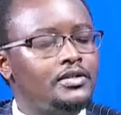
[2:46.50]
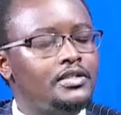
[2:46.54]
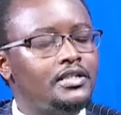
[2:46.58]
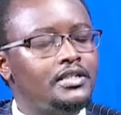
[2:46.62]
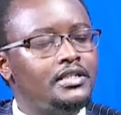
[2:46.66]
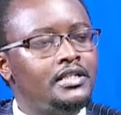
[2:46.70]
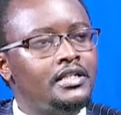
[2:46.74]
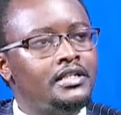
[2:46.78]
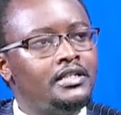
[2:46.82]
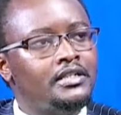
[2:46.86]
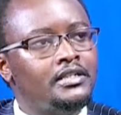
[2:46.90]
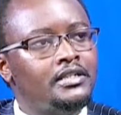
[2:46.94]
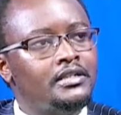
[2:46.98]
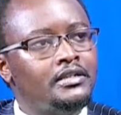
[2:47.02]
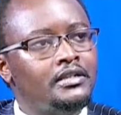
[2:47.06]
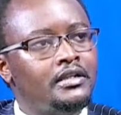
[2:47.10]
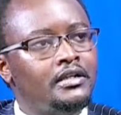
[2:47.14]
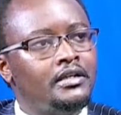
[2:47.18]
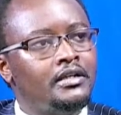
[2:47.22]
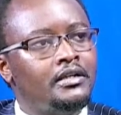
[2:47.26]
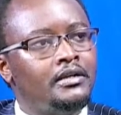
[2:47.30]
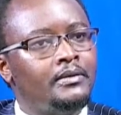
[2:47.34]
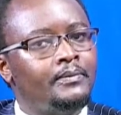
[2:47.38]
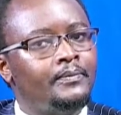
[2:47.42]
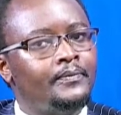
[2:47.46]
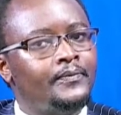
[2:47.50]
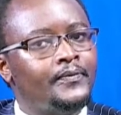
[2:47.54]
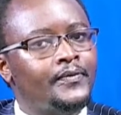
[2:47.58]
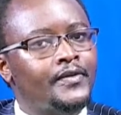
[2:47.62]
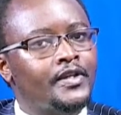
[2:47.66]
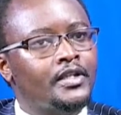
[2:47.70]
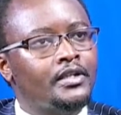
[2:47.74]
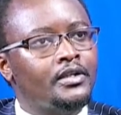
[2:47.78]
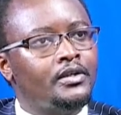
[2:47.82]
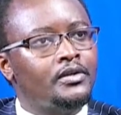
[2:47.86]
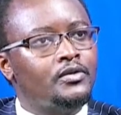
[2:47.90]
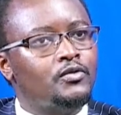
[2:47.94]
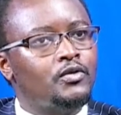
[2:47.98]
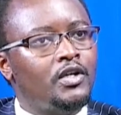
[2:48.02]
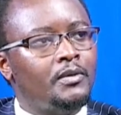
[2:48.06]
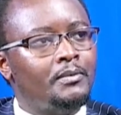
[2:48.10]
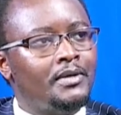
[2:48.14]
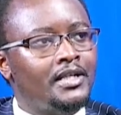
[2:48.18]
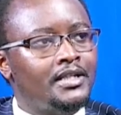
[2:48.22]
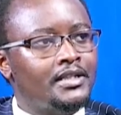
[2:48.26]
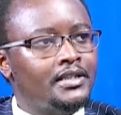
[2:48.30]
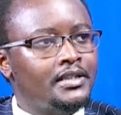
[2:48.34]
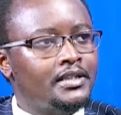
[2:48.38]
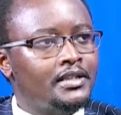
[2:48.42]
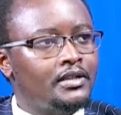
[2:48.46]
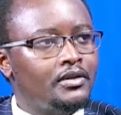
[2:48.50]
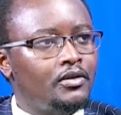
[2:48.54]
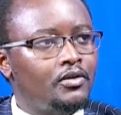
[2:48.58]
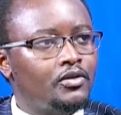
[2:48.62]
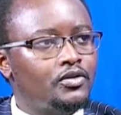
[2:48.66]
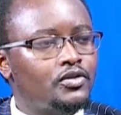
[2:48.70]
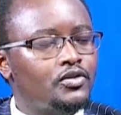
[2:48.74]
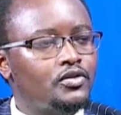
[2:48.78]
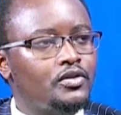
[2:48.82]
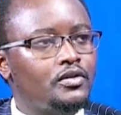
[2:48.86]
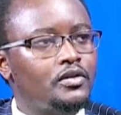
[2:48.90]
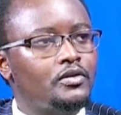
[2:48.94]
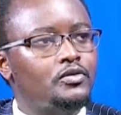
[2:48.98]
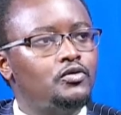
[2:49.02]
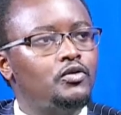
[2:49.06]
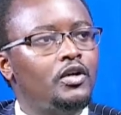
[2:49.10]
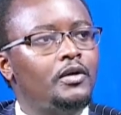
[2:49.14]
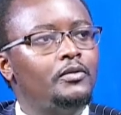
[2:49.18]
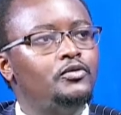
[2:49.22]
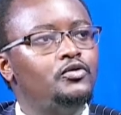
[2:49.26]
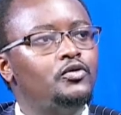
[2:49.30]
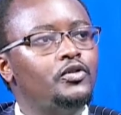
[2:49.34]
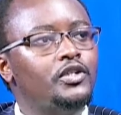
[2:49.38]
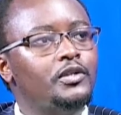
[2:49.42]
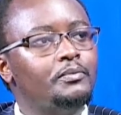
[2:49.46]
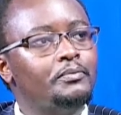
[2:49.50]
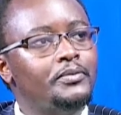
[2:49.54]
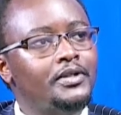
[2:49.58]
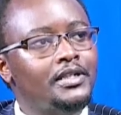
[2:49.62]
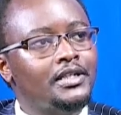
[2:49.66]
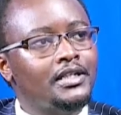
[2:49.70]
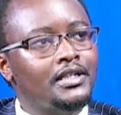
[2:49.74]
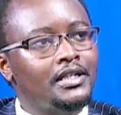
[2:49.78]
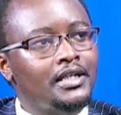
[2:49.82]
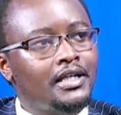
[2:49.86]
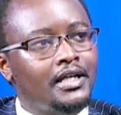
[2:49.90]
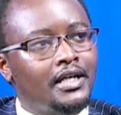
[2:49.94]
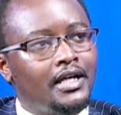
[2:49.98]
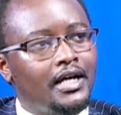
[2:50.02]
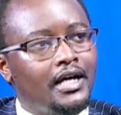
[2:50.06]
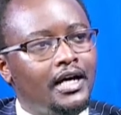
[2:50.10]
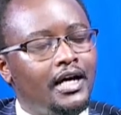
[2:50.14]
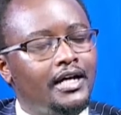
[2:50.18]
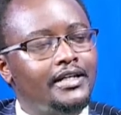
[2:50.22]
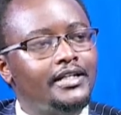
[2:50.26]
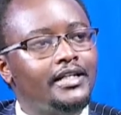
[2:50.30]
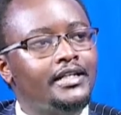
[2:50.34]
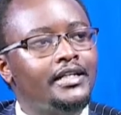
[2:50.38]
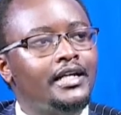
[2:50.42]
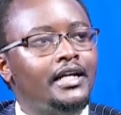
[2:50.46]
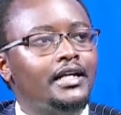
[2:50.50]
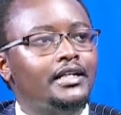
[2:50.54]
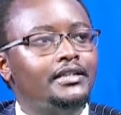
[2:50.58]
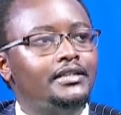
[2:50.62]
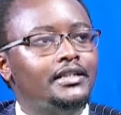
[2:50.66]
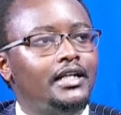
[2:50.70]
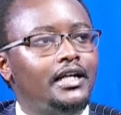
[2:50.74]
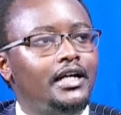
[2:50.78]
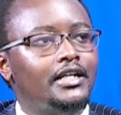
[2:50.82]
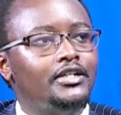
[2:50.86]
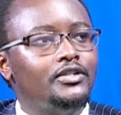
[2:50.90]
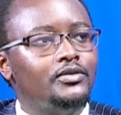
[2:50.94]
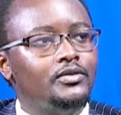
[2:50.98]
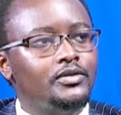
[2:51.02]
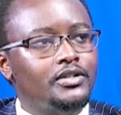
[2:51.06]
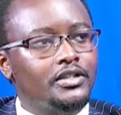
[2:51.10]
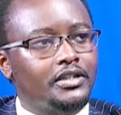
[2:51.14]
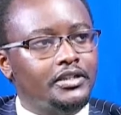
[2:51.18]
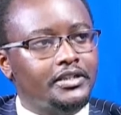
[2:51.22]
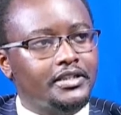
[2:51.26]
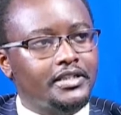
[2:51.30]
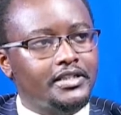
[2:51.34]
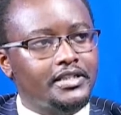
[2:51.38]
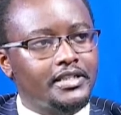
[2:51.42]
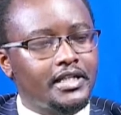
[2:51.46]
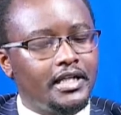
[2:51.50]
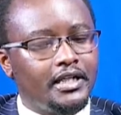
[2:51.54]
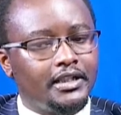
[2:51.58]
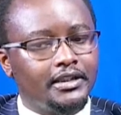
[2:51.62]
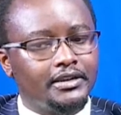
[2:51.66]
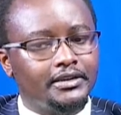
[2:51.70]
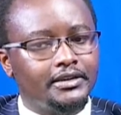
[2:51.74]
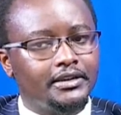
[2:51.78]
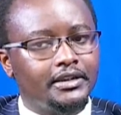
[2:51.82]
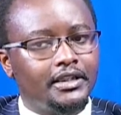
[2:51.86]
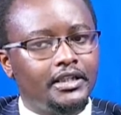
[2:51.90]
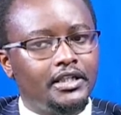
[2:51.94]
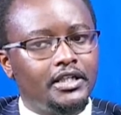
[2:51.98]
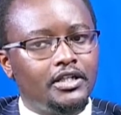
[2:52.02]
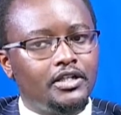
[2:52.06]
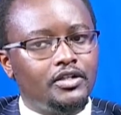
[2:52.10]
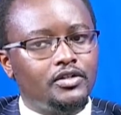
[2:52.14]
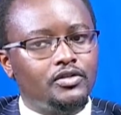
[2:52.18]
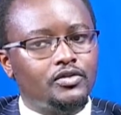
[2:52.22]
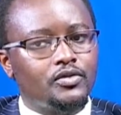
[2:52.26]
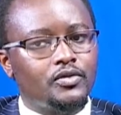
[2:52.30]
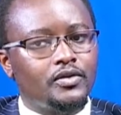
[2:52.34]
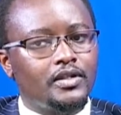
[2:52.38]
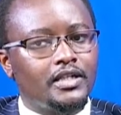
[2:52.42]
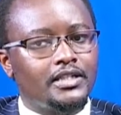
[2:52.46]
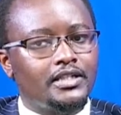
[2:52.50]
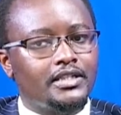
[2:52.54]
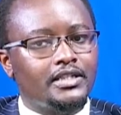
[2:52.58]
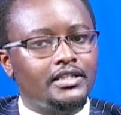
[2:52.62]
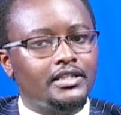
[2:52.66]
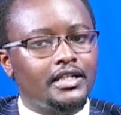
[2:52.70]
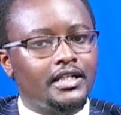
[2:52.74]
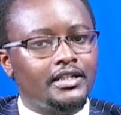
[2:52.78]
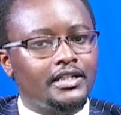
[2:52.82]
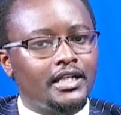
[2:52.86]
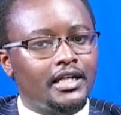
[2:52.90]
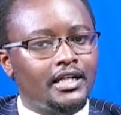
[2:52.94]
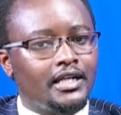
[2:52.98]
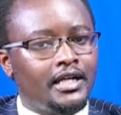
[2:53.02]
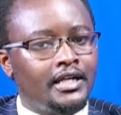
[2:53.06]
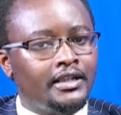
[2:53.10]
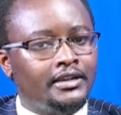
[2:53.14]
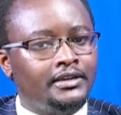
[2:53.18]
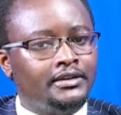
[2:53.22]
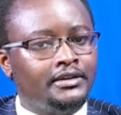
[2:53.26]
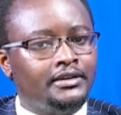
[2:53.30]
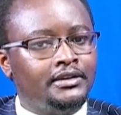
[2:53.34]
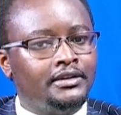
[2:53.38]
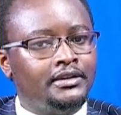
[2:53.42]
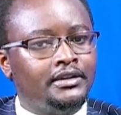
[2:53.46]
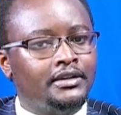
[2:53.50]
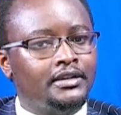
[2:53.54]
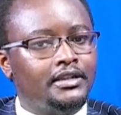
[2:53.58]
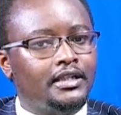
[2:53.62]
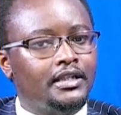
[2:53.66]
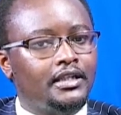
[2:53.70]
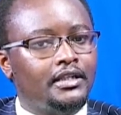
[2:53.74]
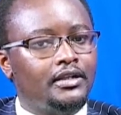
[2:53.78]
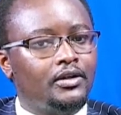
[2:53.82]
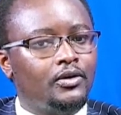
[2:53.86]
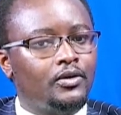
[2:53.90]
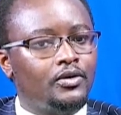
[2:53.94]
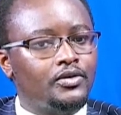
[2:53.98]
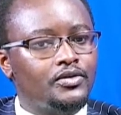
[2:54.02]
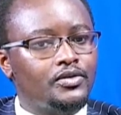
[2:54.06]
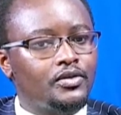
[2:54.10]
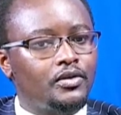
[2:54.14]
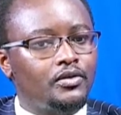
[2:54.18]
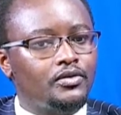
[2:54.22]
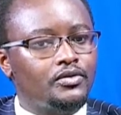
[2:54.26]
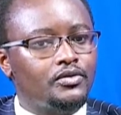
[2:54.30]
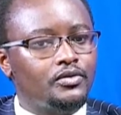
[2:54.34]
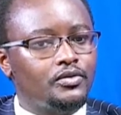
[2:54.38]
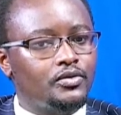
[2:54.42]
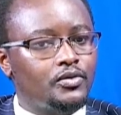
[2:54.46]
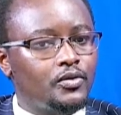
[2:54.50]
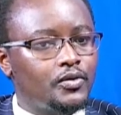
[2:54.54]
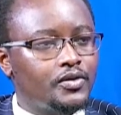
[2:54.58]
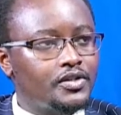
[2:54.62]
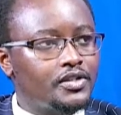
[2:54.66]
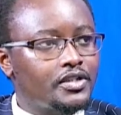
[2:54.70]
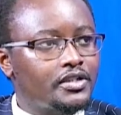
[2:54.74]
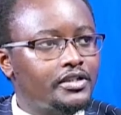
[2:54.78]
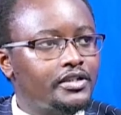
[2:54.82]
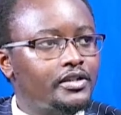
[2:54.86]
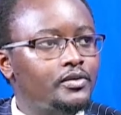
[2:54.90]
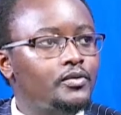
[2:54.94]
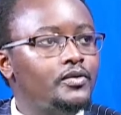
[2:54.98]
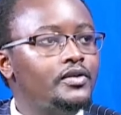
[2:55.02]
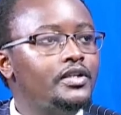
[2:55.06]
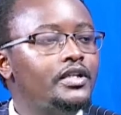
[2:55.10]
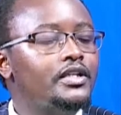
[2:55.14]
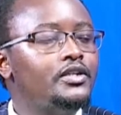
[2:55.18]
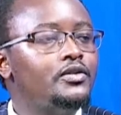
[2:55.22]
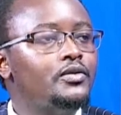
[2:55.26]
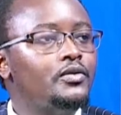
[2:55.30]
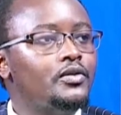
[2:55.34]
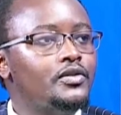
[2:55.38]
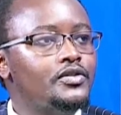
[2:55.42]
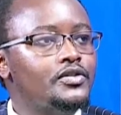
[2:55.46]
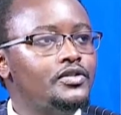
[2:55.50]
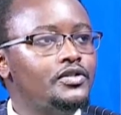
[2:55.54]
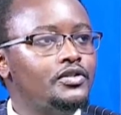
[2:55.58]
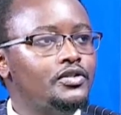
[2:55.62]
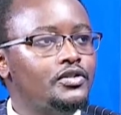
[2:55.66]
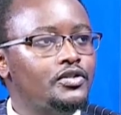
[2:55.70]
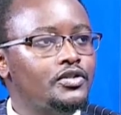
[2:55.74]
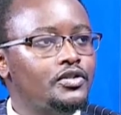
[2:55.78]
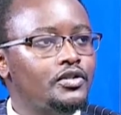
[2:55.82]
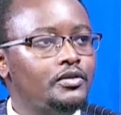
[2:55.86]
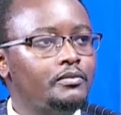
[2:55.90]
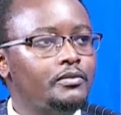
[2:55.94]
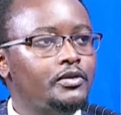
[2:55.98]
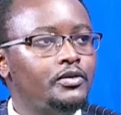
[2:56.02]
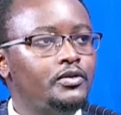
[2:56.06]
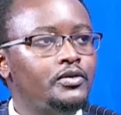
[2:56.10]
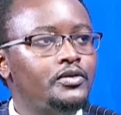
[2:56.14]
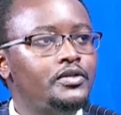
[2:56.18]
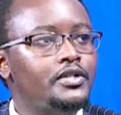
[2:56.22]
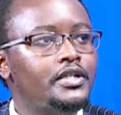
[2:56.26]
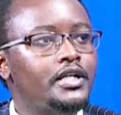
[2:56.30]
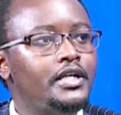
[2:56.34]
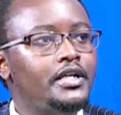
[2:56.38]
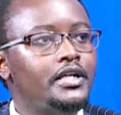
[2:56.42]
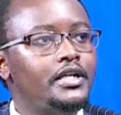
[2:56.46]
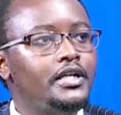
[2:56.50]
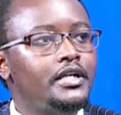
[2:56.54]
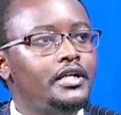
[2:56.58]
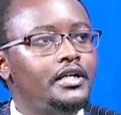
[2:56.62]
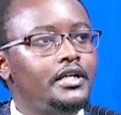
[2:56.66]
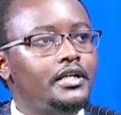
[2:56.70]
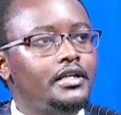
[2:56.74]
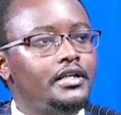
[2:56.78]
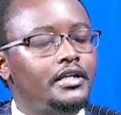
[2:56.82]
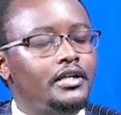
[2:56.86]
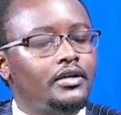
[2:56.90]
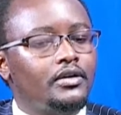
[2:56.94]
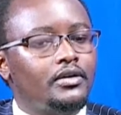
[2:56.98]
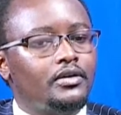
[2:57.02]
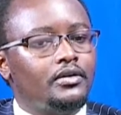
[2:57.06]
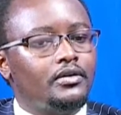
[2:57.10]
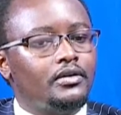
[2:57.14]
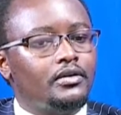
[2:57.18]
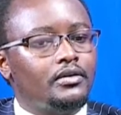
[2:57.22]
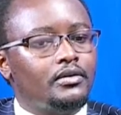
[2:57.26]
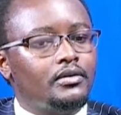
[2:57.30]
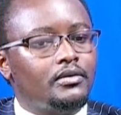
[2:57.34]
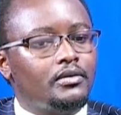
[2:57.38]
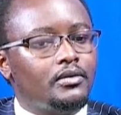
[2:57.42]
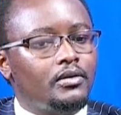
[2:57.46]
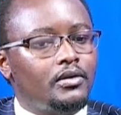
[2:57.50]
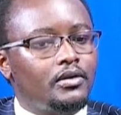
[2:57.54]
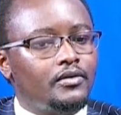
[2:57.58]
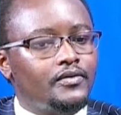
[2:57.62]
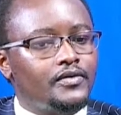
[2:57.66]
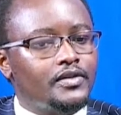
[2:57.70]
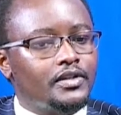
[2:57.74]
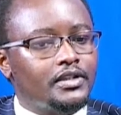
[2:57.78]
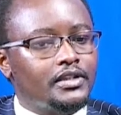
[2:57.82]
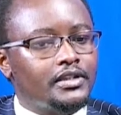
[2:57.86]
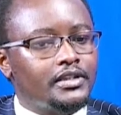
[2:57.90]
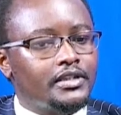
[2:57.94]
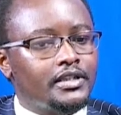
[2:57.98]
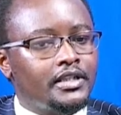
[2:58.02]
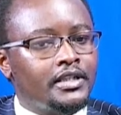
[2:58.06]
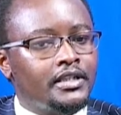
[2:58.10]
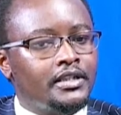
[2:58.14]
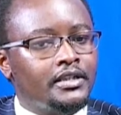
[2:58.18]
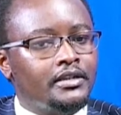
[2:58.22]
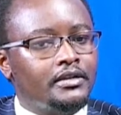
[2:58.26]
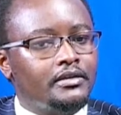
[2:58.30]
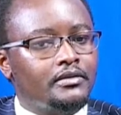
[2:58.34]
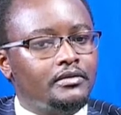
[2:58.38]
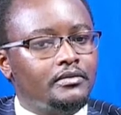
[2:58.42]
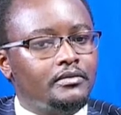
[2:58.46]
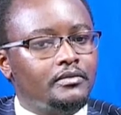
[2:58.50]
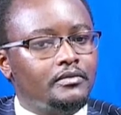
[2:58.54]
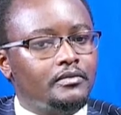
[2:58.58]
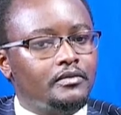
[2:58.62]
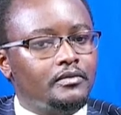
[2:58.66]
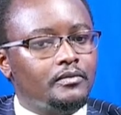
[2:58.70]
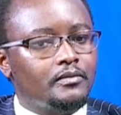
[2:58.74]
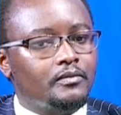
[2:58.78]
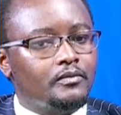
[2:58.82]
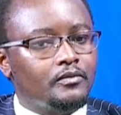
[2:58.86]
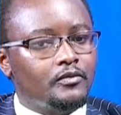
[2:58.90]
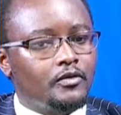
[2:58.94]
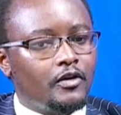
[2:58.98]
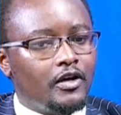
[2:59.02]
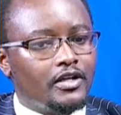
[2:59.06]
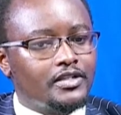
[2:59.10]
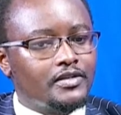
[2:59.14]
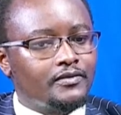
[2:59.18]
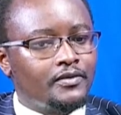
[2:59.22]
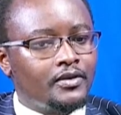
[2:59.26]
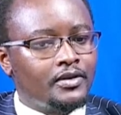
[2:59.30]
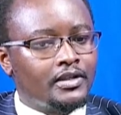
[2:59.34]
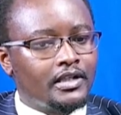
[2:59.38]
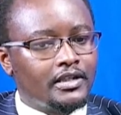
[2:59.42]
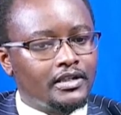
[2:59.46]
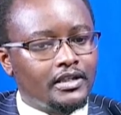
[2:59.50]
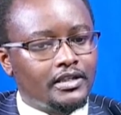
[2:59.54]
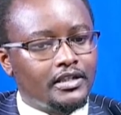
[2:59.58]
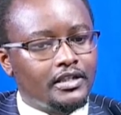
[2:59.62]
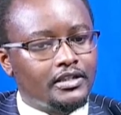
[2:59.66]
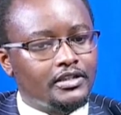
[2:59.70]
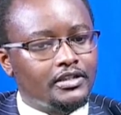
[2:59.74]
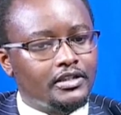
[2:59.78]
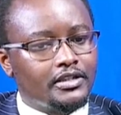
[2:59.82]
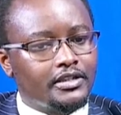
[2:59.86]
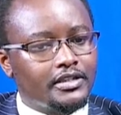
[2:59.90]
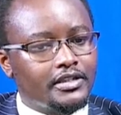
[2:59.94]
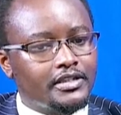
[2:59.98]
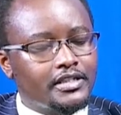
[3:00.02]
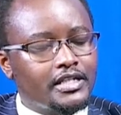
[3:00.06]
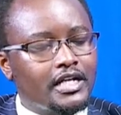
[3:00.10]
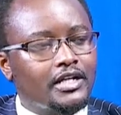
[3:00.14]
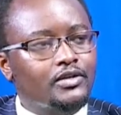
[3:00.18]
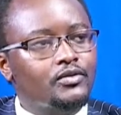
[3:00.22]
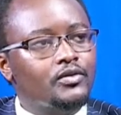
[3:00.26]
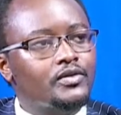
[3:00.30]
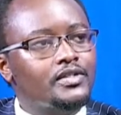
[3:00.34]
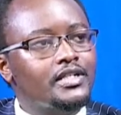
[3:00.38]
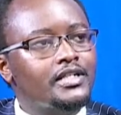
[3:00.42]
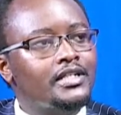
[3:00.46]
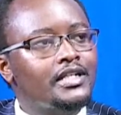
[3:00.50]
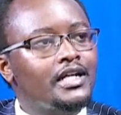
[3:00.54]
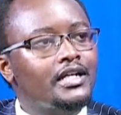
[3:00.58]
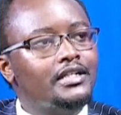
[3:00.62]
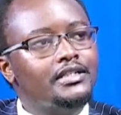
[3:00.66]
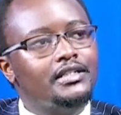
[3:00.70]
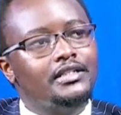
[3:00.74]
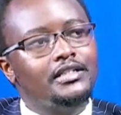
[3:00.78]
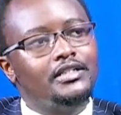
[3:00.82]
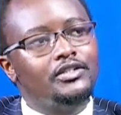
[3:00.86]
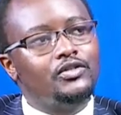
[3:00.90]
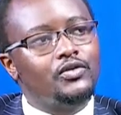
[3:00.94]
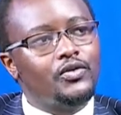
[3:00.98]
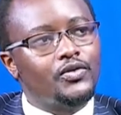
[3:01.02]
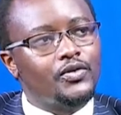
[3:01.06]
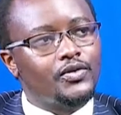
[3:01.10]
considering to amend or to repeal and enact a new Children's Act so that it can align the laws to do with children with the new constitution, because the law of children as found under the Children's Act was enacted in